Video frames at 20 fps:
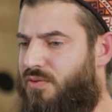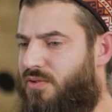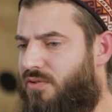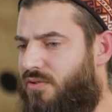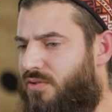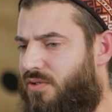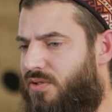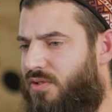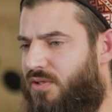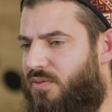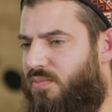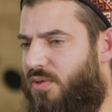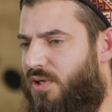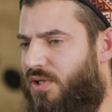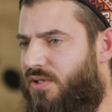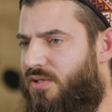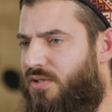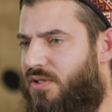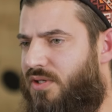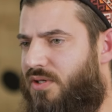because in the
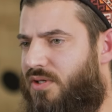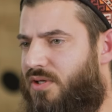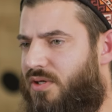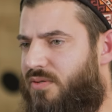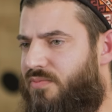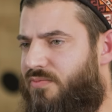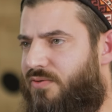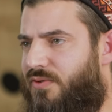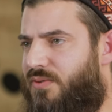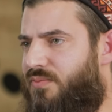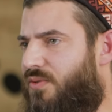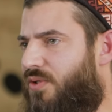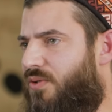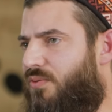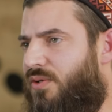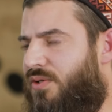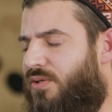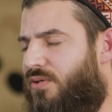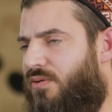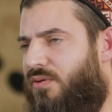place I come from there
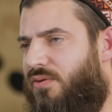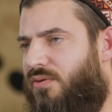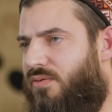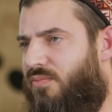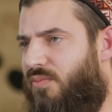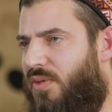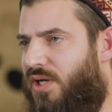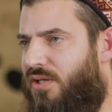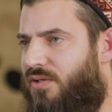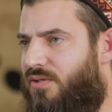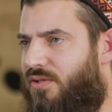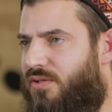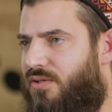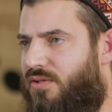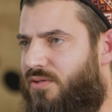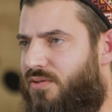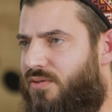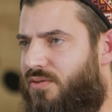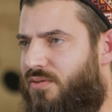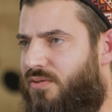was no
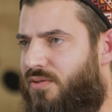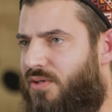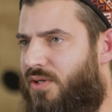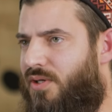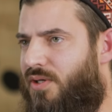masjid.